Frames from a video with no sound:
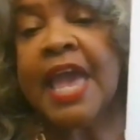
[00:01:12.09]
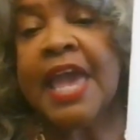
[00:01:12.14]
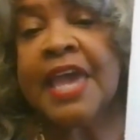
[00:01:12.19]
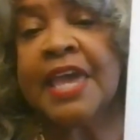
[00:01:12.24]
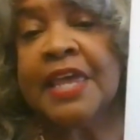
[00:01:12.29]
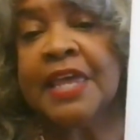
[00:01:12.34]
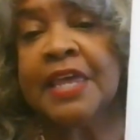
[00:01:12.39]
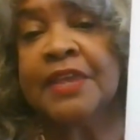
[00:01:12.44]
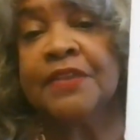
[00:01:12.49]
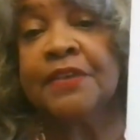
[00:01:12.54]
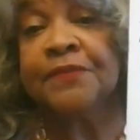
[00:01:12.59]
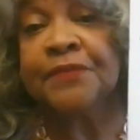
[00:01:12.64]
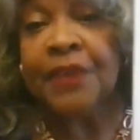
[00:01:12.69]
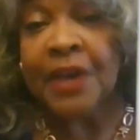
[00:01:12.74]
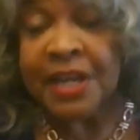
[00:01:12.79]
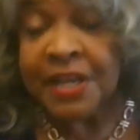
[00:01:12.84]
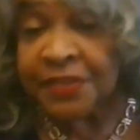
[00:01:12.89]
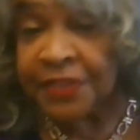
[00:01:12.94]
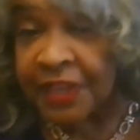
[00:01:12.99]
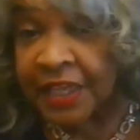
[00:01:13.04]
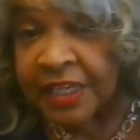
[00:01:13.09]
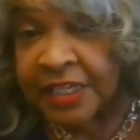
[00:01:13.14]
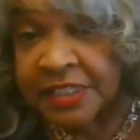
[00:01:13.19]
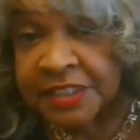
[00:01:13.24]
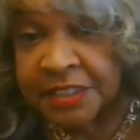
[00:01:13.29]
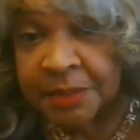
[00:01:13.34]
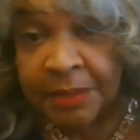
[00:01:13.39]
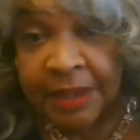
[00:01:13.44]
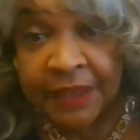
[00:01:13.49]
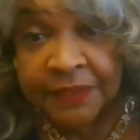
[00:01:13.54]
And the funny thing
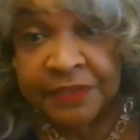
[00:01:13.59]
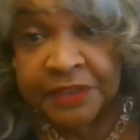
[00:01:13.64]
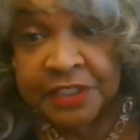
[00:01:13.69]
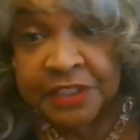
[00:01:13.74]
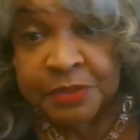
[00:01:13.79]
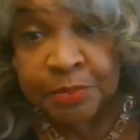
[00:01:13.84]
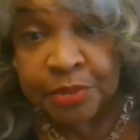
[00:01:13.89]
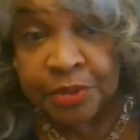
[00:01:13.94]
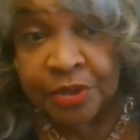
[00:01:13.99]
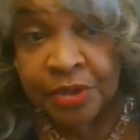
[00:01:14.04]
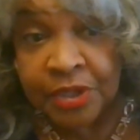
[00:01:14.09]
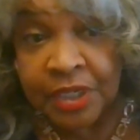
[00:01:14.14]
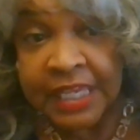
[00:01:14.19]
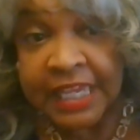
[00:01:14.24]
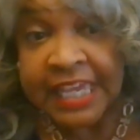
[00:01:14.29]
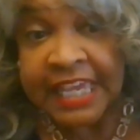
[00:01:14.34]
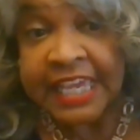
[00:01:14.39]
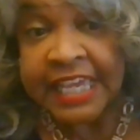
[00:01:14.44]
is about this book